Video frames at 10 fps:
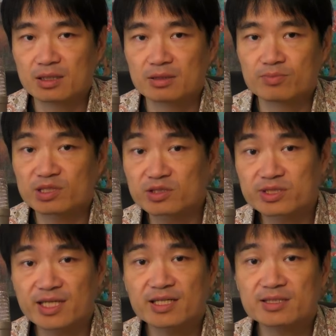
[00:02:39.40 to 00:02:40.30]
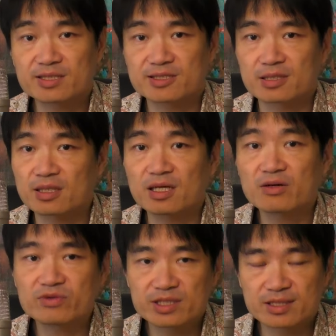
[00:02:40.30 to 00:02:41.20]
Political scientists
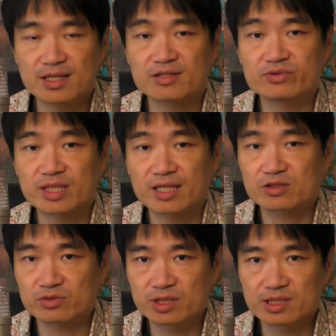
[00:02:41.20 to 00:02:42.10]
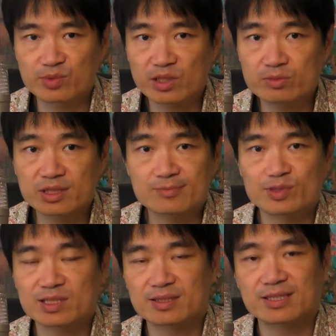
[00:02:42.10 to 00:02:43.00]
love this kind of natural experiment
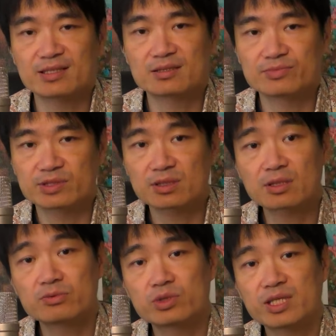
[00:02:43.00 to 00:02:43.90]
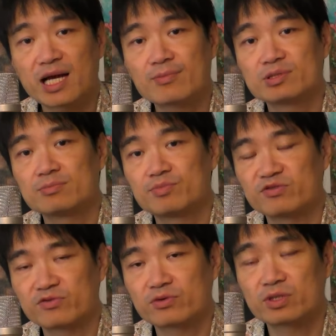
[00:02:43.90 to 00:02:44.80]
because they can observe what happened
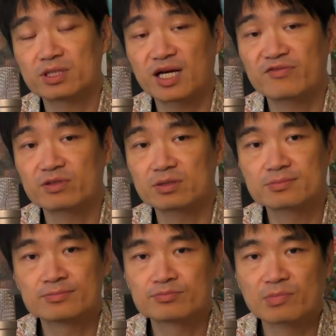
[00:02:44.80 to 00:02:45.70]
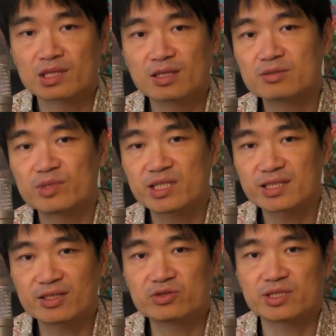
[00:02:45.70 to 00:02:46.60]
before and after. Not many
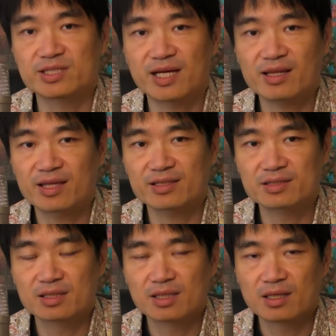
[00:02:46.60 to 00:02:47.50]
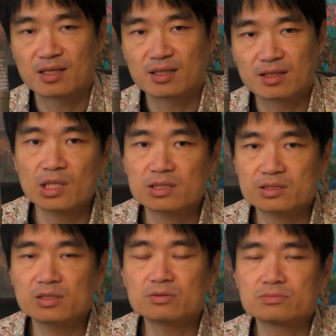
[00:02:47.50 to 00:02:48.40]
countries had that.
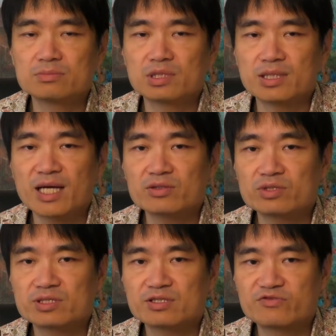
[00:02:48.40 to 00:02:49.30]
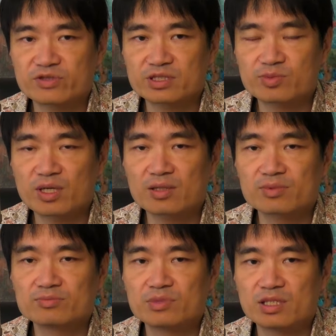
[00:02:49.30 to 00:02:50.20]
So that was the first
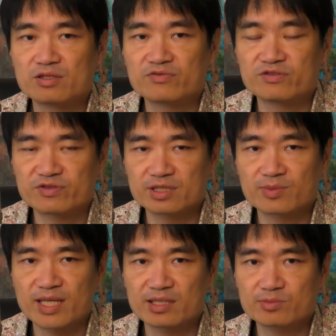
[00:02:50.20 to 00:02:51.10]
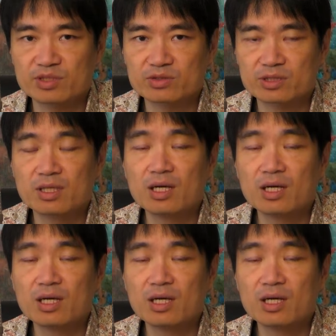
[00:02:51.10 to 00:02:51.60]
problem of the first past the post.